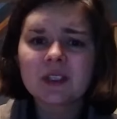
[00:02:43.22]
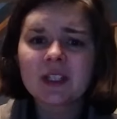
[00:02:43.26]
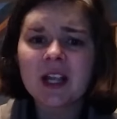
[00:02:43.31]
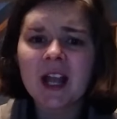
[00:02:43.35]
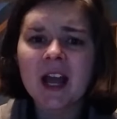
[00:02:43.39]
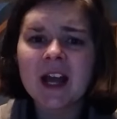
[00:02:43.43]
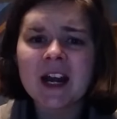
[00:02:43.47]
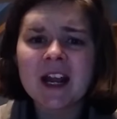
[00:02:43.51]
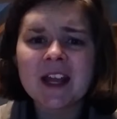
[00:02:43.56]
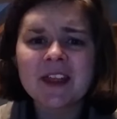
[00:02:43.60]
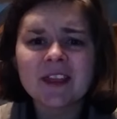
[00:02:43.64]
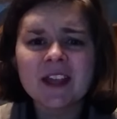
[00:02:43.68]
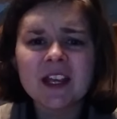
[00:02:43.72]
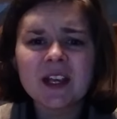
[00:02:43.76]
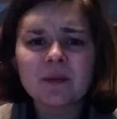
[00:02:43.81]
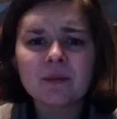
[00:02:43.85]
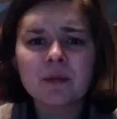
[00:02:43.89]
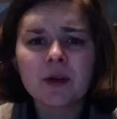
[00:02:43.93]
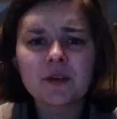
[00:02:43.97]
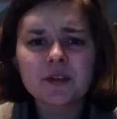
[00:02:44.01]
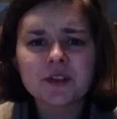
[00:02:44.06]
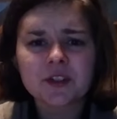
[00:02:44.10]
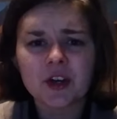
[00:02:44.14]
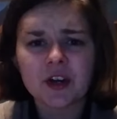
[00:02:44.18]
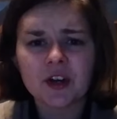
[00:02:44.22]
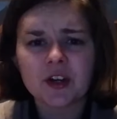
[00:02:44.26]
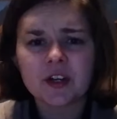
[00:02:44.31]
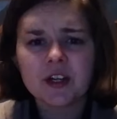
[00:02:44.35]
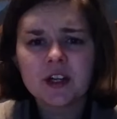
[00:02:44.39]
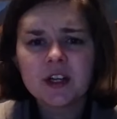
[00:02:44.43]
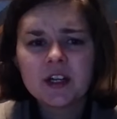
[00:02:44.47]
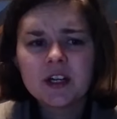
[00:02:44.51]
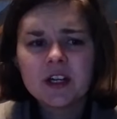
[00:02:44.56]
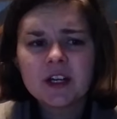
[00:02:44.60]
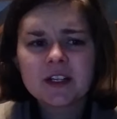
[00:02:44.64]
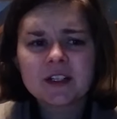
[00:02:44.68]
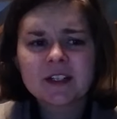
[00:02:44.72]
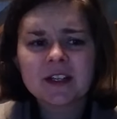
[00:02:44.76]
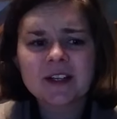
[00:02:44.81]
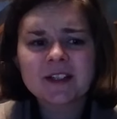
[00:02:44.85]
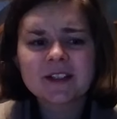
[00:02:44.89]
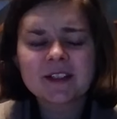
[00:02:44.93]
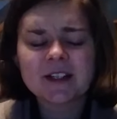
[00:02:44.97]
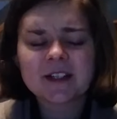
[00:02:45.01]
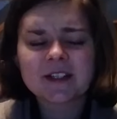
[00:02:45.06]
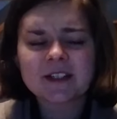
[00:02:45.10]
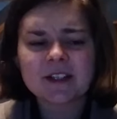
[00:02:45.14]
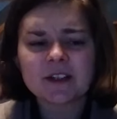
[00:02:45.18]
And I think Mozart
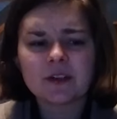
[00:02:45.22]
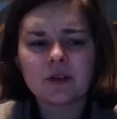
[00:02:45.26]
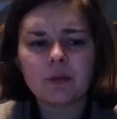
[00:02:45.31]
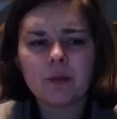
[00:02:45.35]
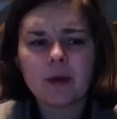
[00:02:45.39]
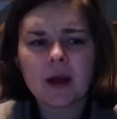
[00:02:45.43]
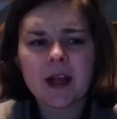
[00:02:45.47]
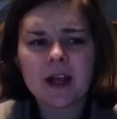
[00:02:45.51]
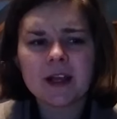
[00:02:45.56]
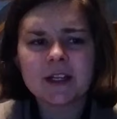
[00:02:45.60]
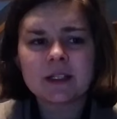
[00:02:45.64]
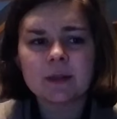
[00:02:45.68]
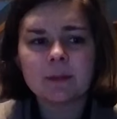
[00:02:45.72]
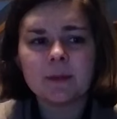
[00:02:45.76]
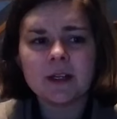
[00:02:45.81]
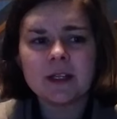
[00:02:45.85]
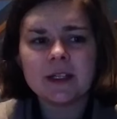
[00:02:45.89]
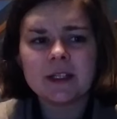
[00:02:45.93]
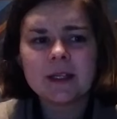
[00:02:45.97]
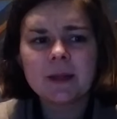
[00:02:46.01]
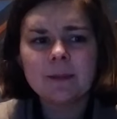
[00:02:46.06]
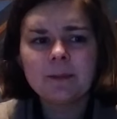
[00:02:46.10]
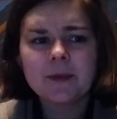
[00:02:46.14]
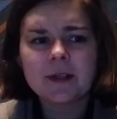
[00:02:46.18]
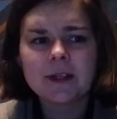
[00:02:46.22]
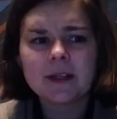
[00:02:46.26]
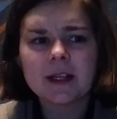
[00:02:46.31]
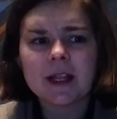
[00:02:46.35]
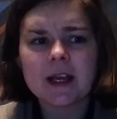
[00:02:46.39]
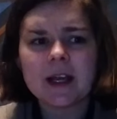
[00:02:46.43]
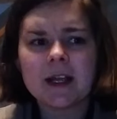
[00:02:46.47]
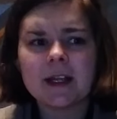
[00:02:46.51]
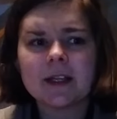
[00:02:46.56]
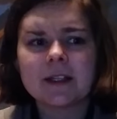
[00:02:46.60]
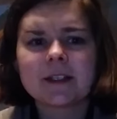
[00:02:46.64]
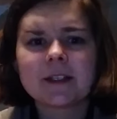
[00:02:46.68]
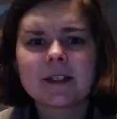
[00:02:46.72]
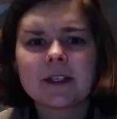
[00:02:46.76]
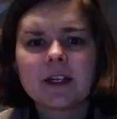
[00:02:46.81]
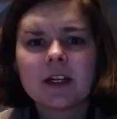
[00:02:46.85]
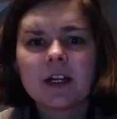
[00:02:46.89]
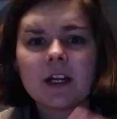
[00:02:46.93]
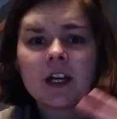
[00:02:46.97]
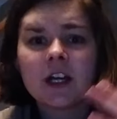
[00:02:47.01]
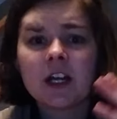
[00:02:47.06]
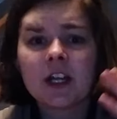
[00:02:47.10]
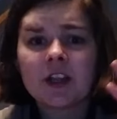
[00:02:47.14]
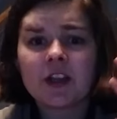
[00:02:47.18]
does this in a way to manipulate
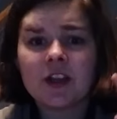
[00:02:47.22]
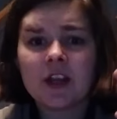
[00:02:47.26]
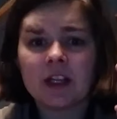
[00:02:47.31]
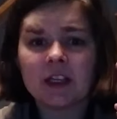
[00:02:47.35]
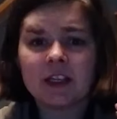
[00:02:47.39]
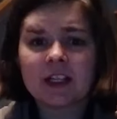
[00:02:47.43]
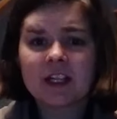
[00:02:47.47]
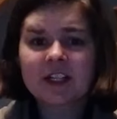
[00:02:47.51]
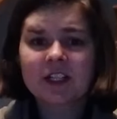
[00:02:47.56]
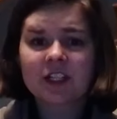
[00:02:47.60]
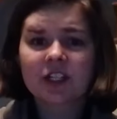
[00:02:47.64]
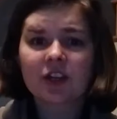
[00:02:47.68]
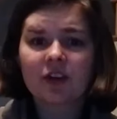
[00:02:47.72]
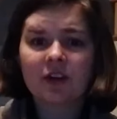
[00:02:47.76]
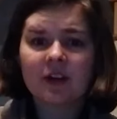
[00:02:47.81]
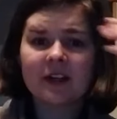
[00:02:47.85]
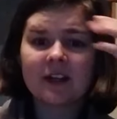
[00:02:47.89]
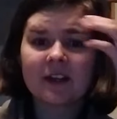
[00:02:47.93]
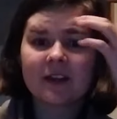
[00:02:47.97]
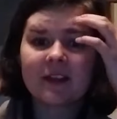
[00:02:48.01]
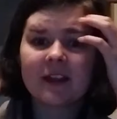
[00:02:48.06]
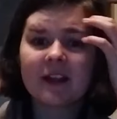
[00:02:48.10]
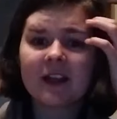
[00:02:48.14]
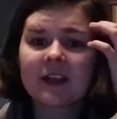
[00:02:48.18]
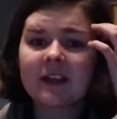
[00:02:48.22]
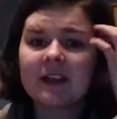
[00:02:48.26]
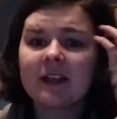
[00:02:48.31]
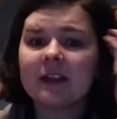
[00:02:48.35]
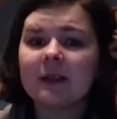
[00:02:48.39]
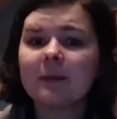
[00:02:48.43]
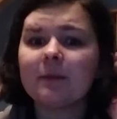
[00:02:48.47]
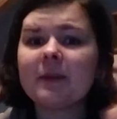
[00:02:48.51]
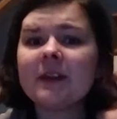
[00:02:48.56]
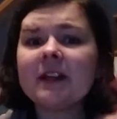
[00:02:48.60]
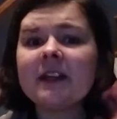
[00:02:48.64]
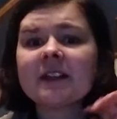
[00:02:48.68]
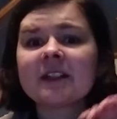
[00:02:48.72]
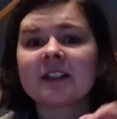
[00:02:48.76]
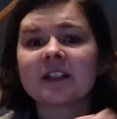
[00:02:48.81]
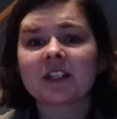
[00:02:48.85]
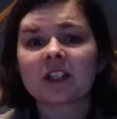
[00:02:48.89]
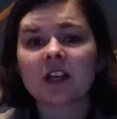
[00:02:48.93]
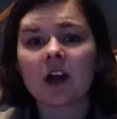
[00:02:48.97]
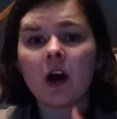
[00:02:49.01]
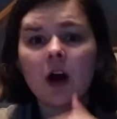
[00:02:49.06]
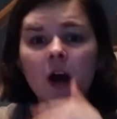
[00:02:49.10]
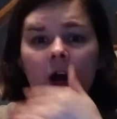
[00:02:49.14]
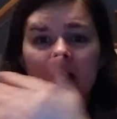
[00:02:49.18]
the listener into thinking the piece is
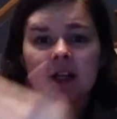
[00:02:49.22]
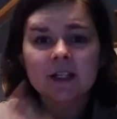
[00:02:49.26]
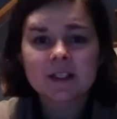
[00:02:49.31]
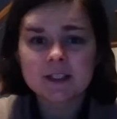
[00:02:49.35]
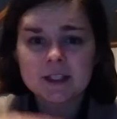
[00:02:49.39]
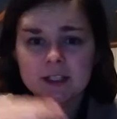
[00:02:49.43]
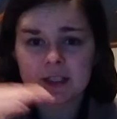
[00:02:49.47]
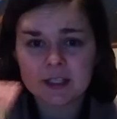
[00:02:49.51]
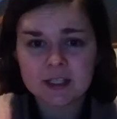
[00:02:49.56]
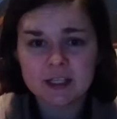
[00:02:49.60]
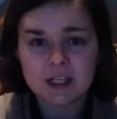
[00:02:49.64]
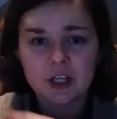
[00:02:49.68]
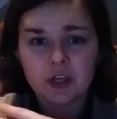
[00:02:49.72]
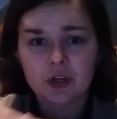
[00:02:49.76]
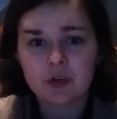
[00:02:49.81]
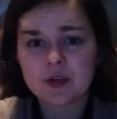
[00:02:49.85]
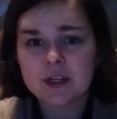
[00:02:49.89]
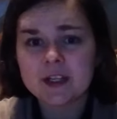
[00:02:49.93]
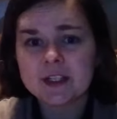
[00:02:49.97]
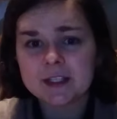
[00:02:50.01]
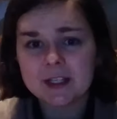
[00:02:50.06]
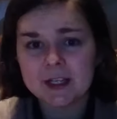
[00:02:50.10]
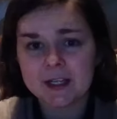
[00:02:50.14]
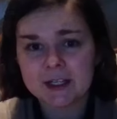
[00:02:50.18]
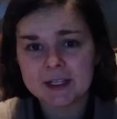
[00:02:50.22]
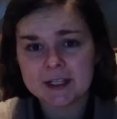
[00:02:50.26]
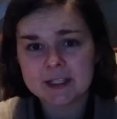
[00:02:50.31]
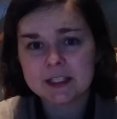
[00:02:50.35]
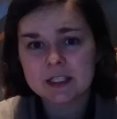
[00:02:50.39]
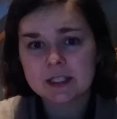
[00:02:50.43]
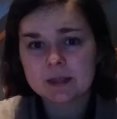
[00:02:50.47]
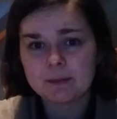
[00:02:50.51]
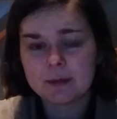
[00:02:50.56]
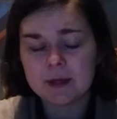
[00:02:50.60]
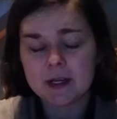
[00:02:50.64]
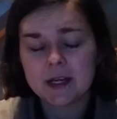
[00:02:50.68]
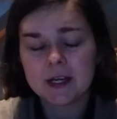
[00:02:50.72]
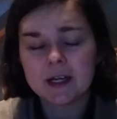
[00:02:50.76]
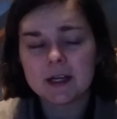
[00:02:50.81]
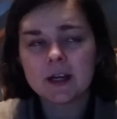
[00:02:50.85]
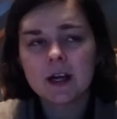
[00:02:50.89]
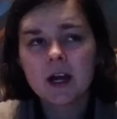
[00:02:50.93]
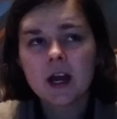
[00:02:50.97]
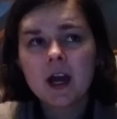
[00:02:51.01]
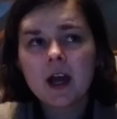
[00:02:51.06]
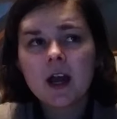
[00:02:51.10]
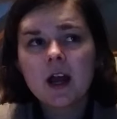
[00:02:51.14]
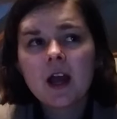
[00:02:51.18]
constantly increasing in its speed.
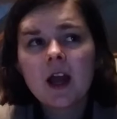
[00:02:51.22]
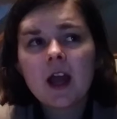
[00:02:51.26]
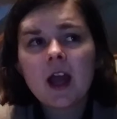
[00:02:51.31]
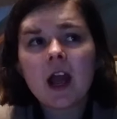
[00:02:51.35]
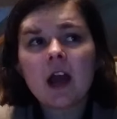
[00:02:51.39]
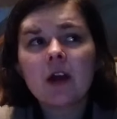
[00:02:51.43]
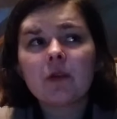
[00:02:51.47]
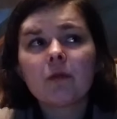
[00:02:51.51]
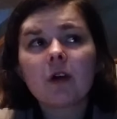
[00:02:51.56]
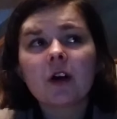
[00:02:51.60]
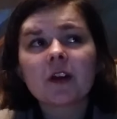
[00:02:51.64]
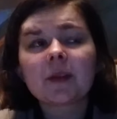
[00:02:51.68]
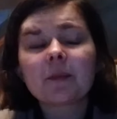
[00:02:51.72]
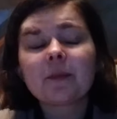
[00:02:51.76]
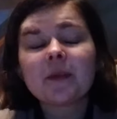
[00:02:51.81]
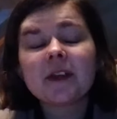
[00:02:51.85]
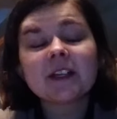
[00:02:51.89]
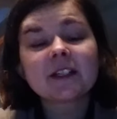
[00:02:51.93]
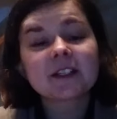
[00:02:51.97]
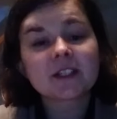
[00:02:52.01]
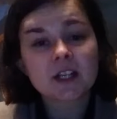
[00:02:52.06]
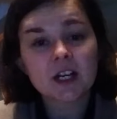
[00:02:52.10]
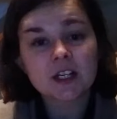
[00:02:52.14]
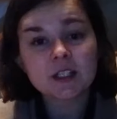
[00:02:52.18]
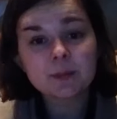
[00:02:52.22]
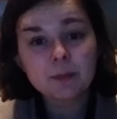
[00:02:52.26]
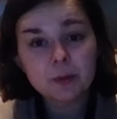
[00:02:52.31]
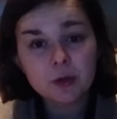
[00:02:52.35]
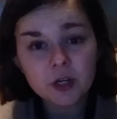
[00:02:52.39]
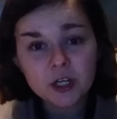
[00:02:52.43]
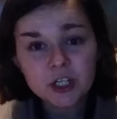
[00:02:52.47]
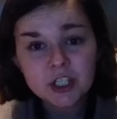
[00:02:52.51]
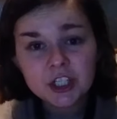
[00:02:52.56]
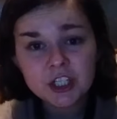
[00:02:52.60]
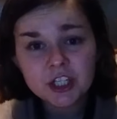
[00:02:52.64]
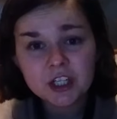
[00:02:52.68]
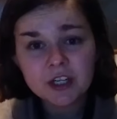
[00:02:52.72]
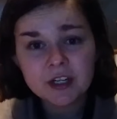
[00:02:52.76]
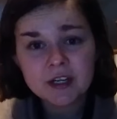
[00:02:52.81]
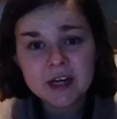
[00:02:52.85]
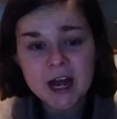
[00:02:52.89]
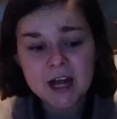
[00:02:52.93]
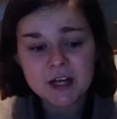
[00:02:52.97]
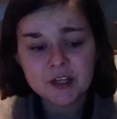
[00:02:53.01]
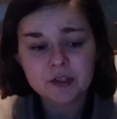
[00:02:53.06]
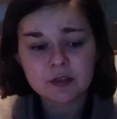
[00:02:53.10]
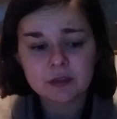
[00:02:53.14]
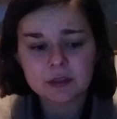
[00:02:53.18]
And while the piece does push
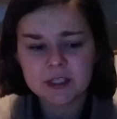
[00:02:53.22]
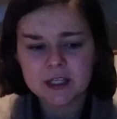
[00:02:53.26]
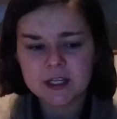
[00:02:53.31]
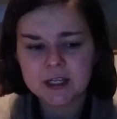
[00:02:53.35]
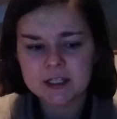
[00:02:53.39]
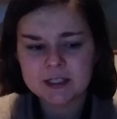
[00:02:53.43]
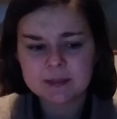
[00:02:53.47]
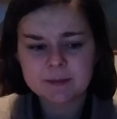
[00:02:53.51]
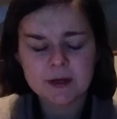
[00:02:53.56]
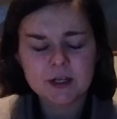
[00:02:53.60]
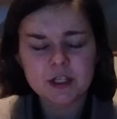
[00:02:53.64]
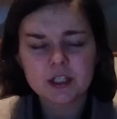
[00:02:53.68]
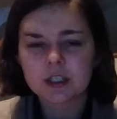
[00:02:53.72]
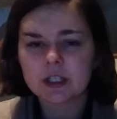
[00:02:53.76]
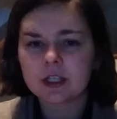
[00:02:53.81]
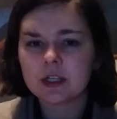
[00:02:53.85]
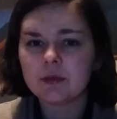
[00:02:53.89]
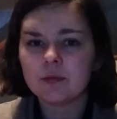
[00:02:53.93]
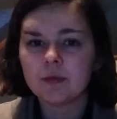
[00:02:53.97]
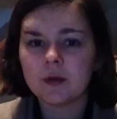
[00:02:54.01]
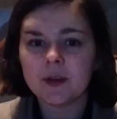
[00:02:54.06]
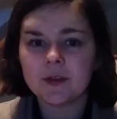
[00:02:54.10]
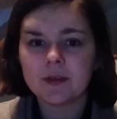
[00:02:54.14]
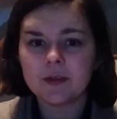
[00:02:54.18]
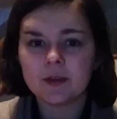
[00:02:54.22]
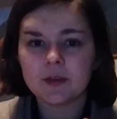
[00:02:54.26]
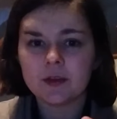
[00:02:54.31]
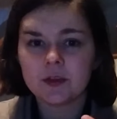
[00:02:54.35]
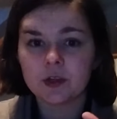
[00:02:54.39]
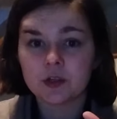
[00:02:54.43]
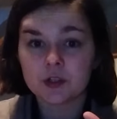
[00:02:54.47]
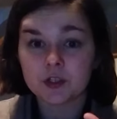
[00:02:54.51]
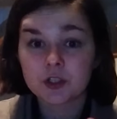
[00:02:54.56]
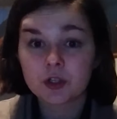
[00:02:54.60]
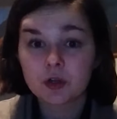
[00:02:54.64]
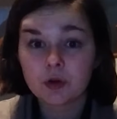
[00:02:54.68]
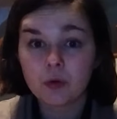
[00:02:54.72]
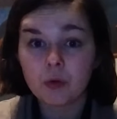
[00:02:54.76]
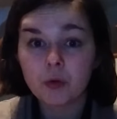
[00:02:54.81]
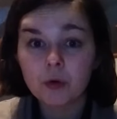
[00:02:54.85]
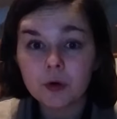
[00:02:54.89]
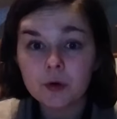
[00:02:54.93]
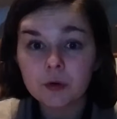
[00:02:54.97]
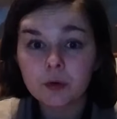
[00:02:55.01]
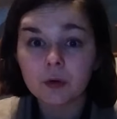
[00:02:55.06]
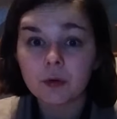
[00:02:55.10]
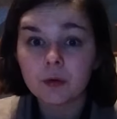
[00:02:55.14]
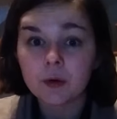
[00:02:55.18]
naturally, especially when there's
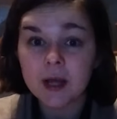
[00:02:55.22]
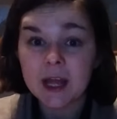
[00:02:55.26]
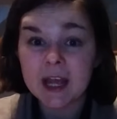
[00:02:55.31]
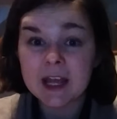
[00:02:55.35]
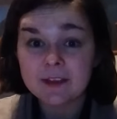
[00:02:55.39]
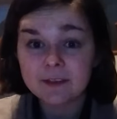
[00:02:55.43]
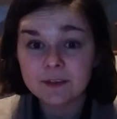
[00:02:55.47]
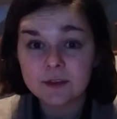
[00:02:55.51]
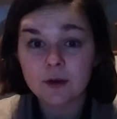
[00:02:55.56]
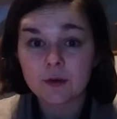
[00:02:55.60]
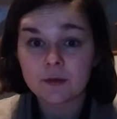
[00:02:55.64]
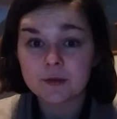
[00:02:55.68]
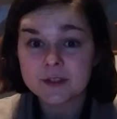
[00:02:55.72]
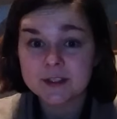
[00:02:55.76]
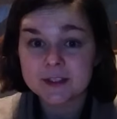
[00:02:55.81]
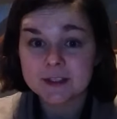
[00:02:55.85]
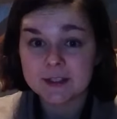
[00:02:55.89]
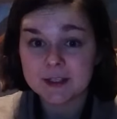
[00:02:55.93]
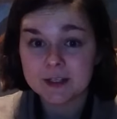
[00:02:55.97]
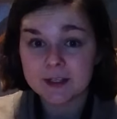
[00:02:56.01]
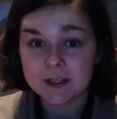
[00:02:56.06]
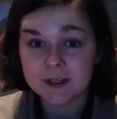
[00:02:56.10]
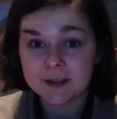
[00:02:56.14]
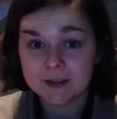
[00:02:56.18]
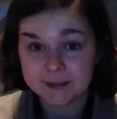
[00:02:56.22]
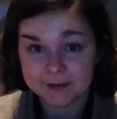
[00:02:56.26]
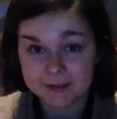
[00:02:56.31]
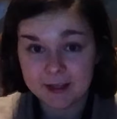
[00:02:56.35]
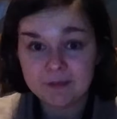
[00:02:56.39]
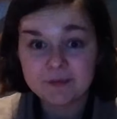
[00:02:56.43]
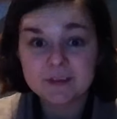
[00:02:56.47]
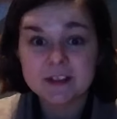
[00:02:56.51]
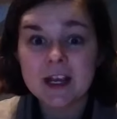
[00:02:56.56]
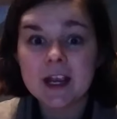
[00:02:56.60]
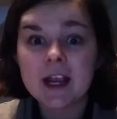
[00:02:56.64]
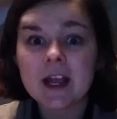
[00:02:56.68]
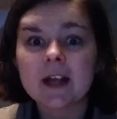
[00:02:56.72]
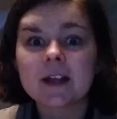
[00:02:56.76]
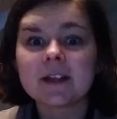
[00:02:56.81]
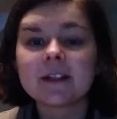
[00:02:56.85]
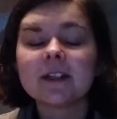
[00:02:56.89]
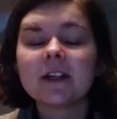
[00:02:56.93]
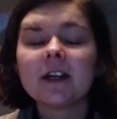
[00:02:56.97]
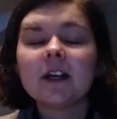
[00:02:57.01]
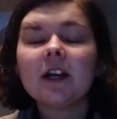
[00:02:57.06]
chordal 8th notes in the left hand,